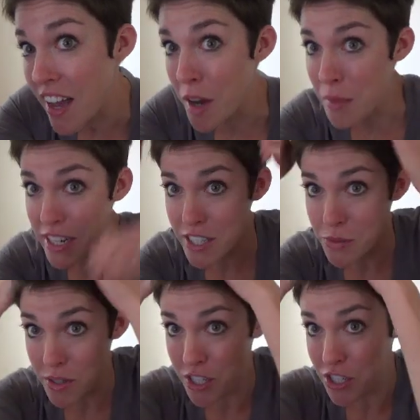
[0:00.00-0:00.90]
Um, I
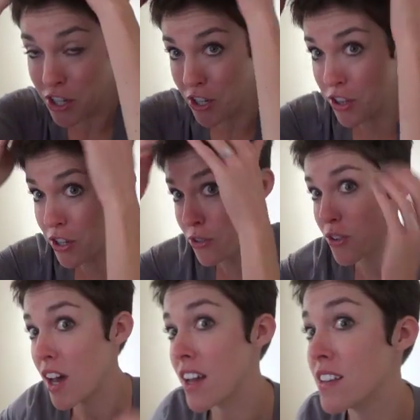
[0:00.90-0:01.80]
just wanted to show you the
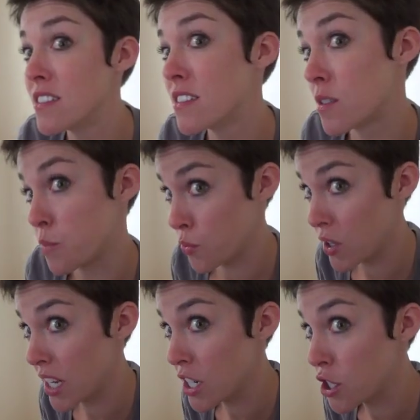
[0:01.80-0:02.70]
new cut
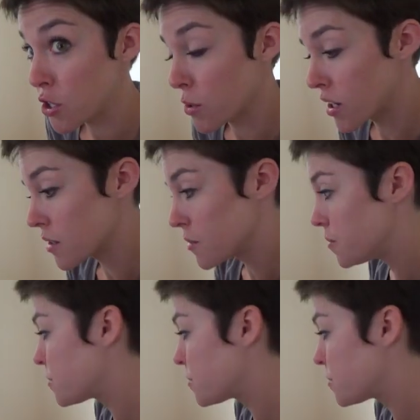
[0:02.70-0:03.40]
pretty short.